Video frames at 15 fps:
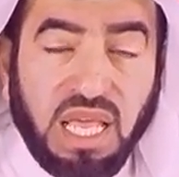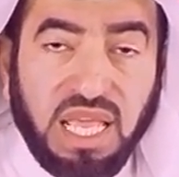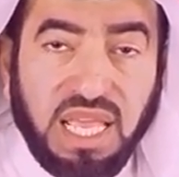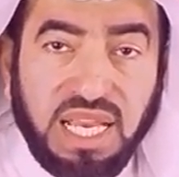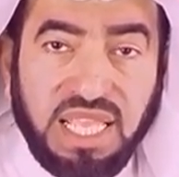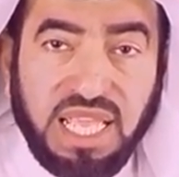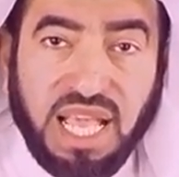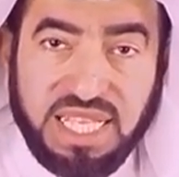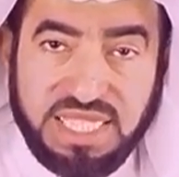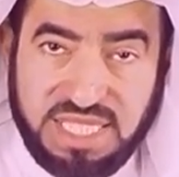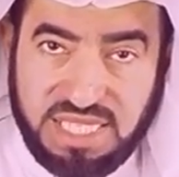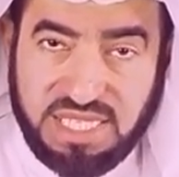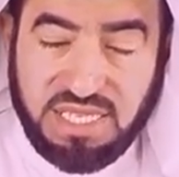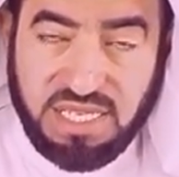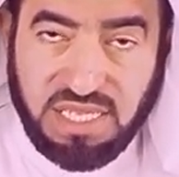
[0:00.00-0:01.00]

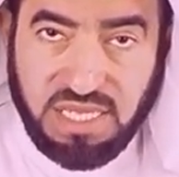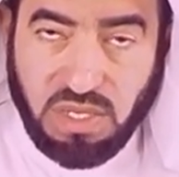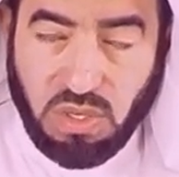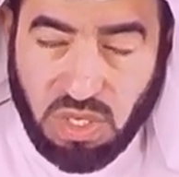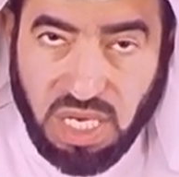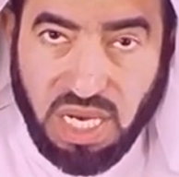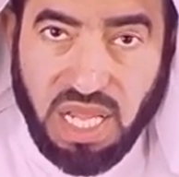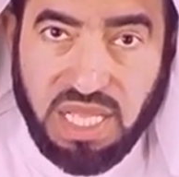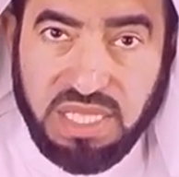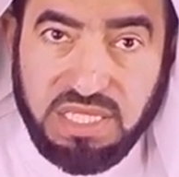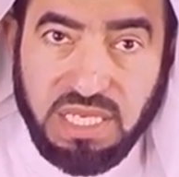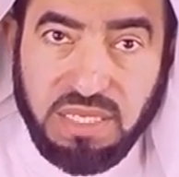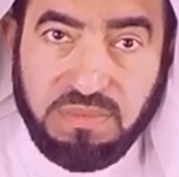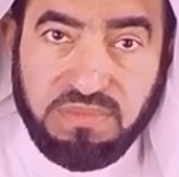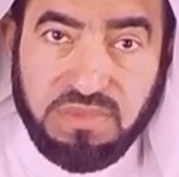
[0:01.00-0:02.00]
Ilyas, or
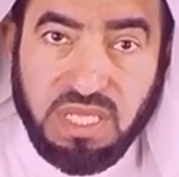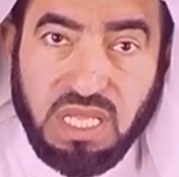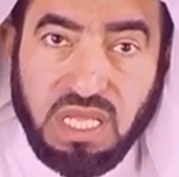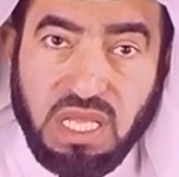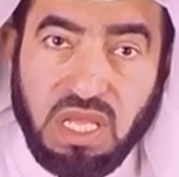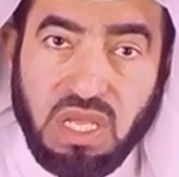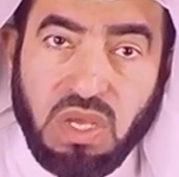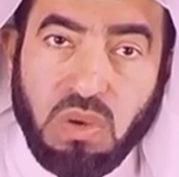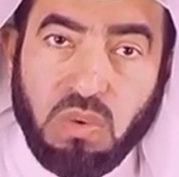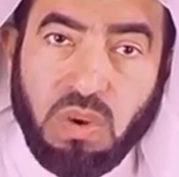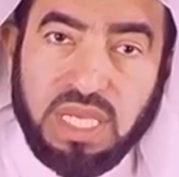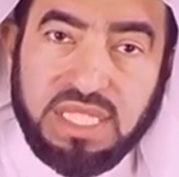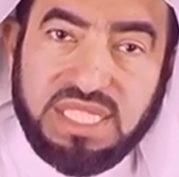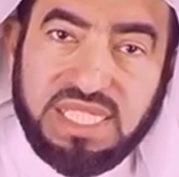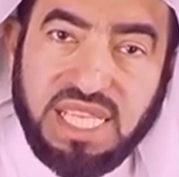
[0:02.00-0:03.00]
Elijah,
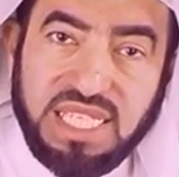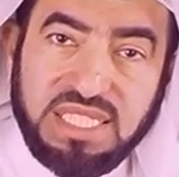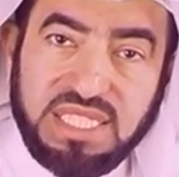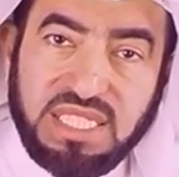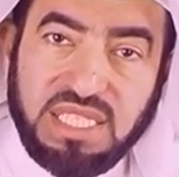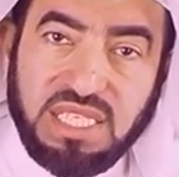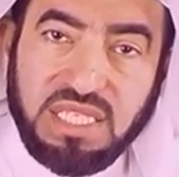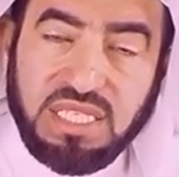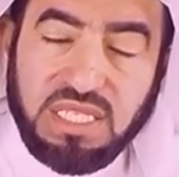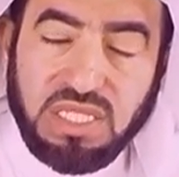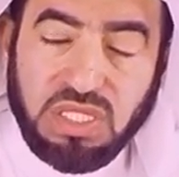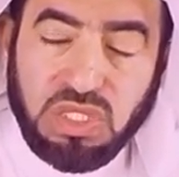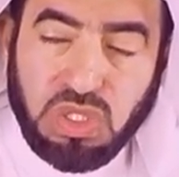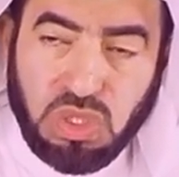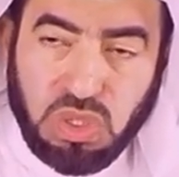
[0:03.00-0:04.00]
was sent
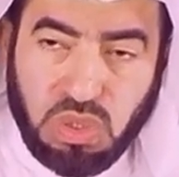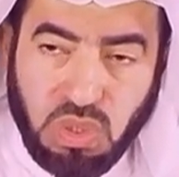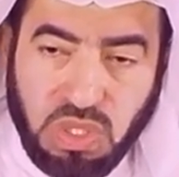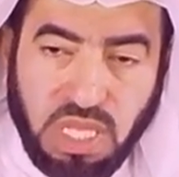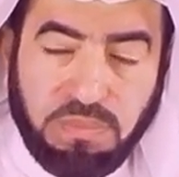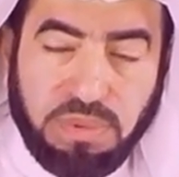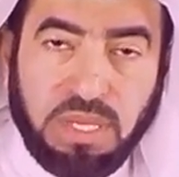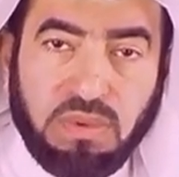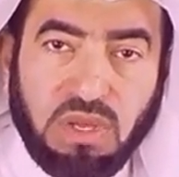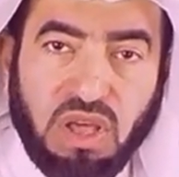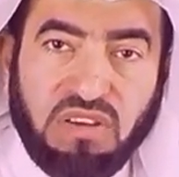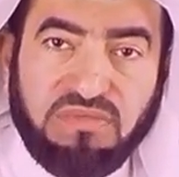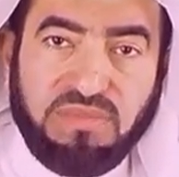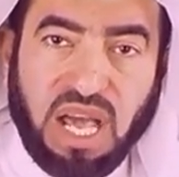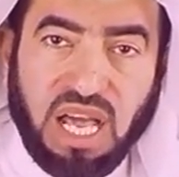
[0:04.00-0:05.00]
to the people
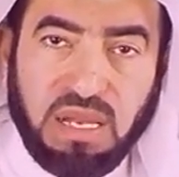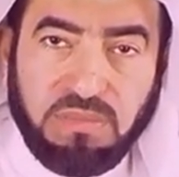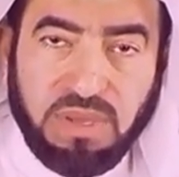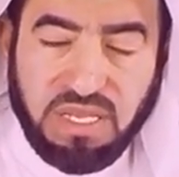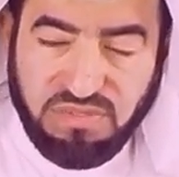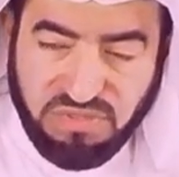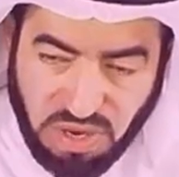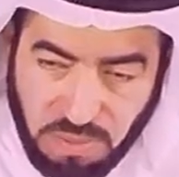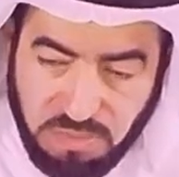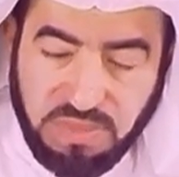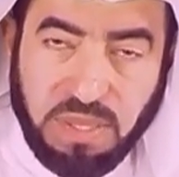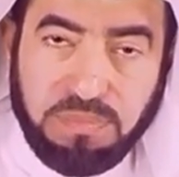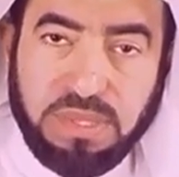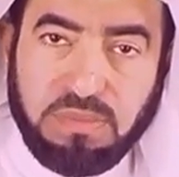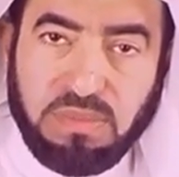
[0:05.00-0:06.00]
of Baalbek, from
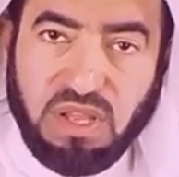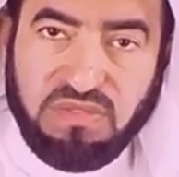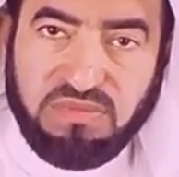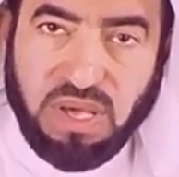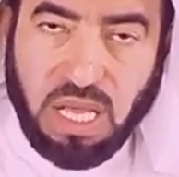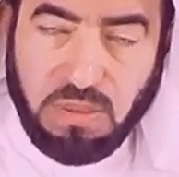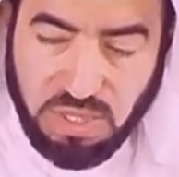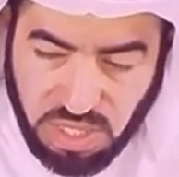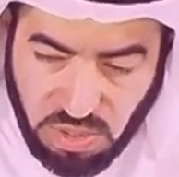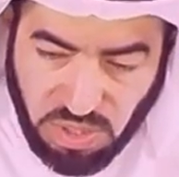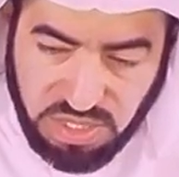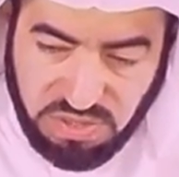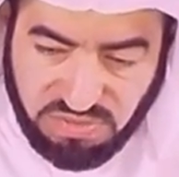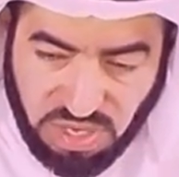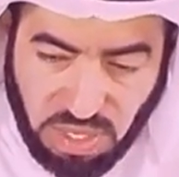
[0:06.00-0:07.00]
the people of Baalbek. He
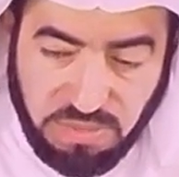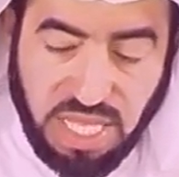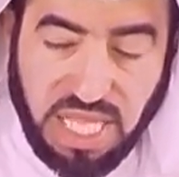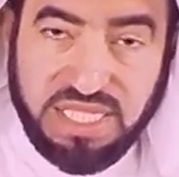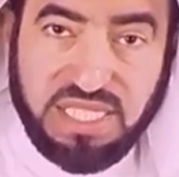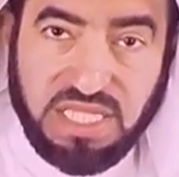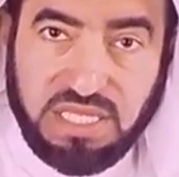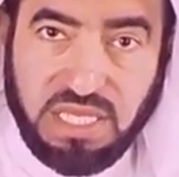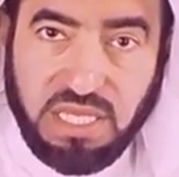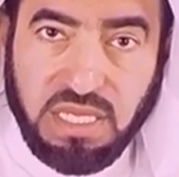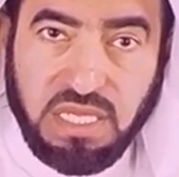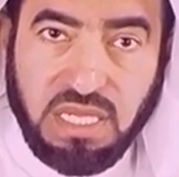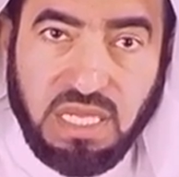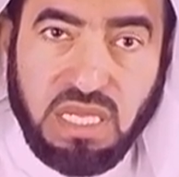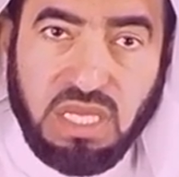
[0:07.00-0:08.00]
was from that city.
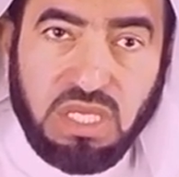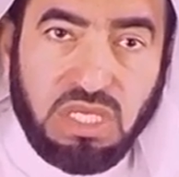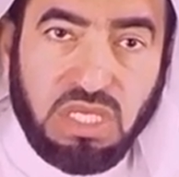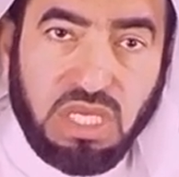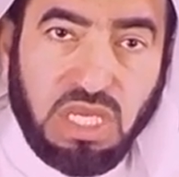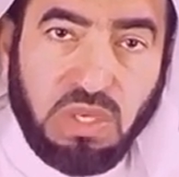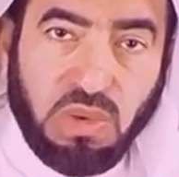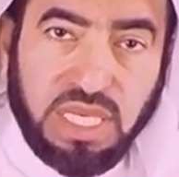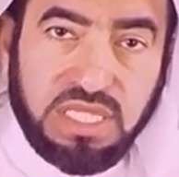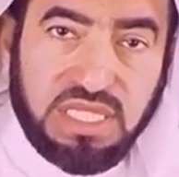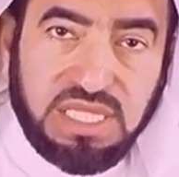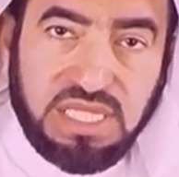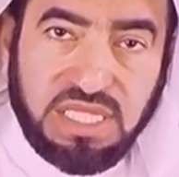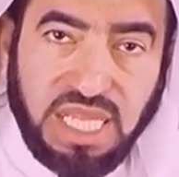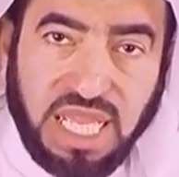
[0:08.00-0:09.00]
He was
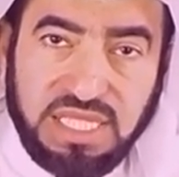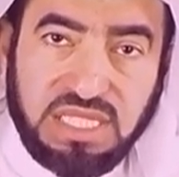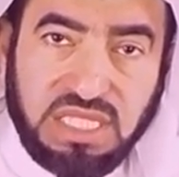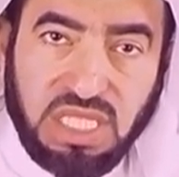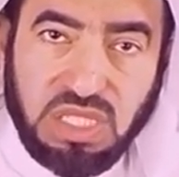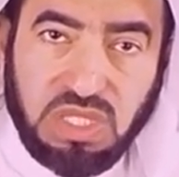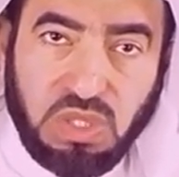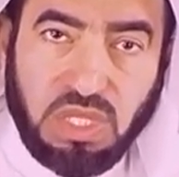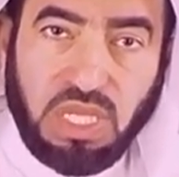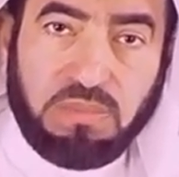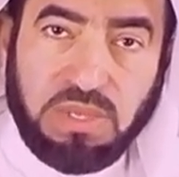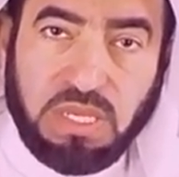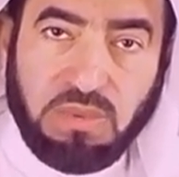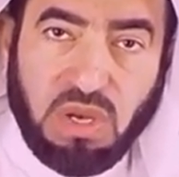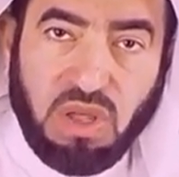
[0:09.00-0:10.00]
sent to the
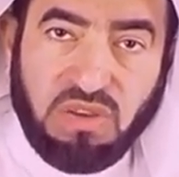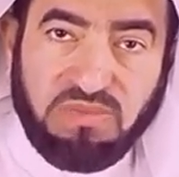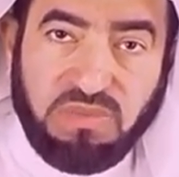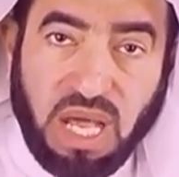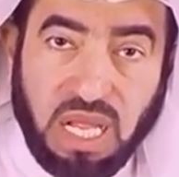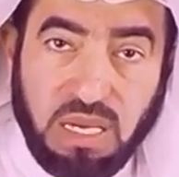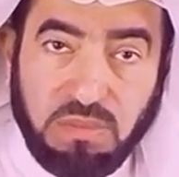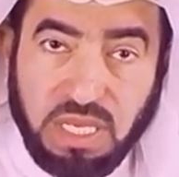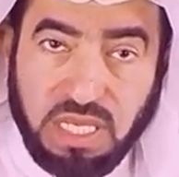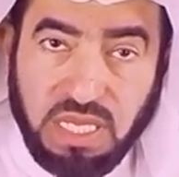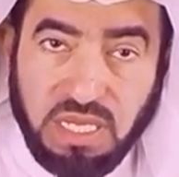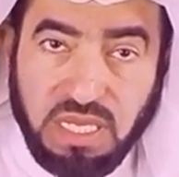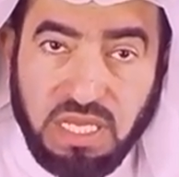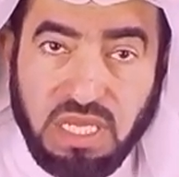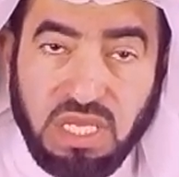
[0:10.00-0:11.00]
people of Baalbek
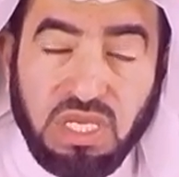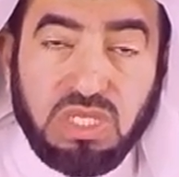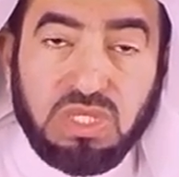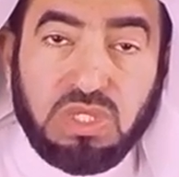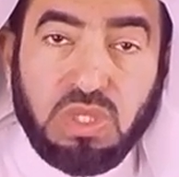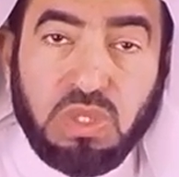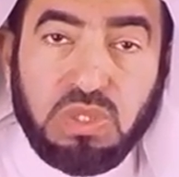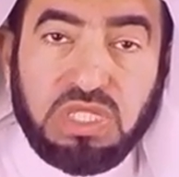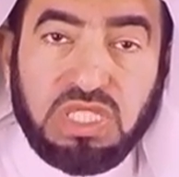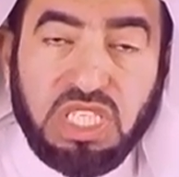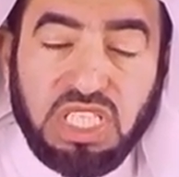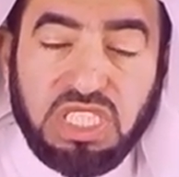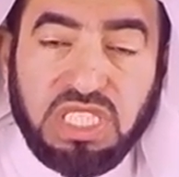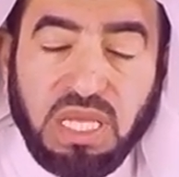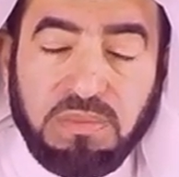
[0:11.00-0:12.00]
to
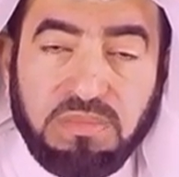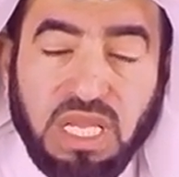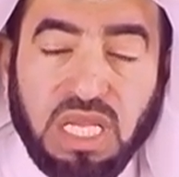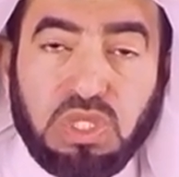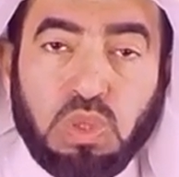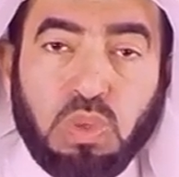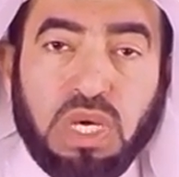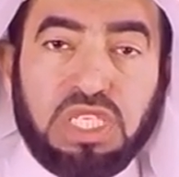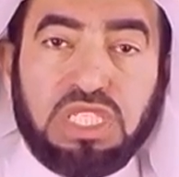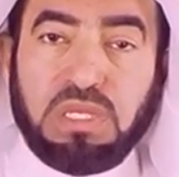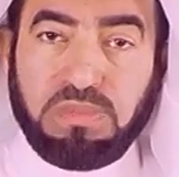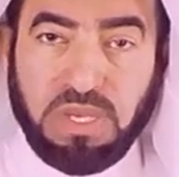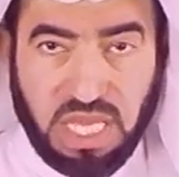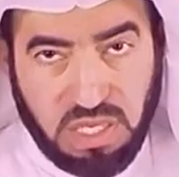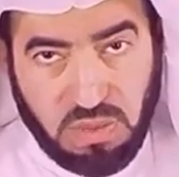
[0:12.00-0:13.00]
teach them not to
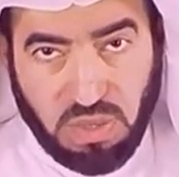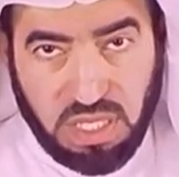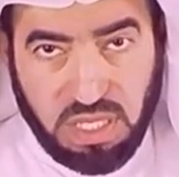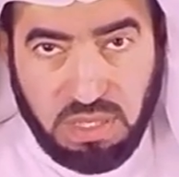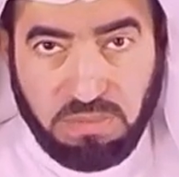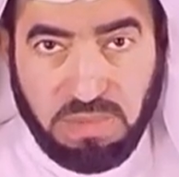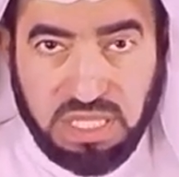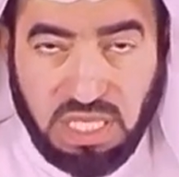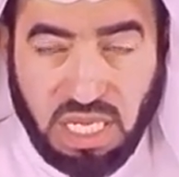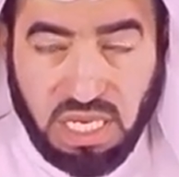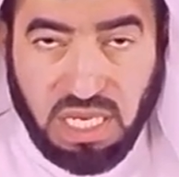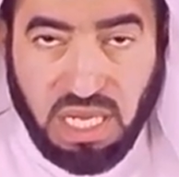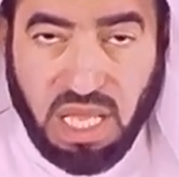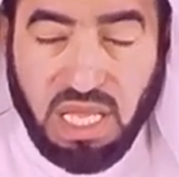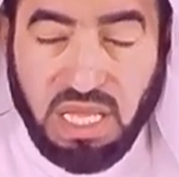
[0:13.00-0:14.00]
worship anyone but
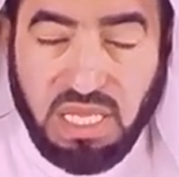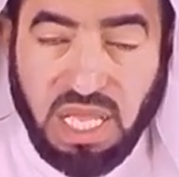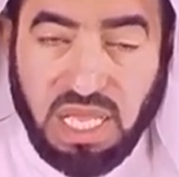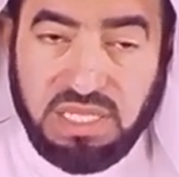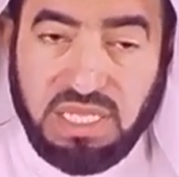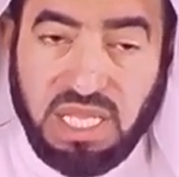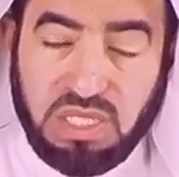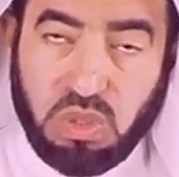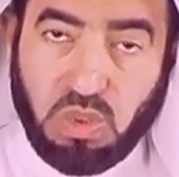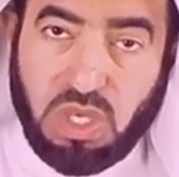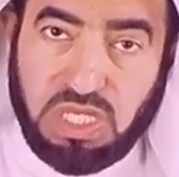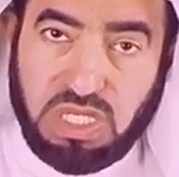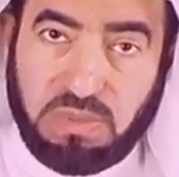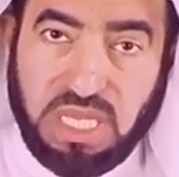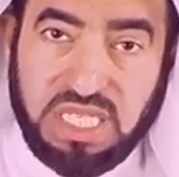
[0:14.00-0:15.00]
Allah and not to
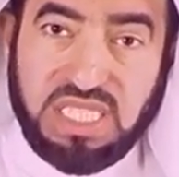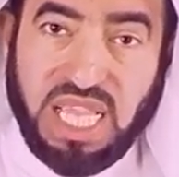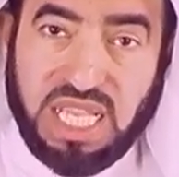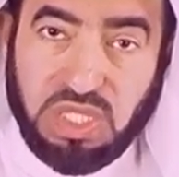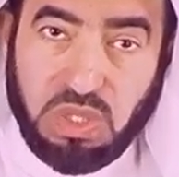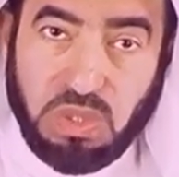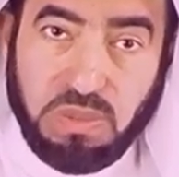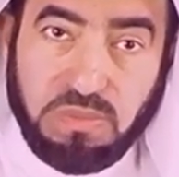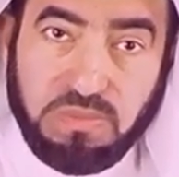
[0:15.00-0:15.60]
worship a statue.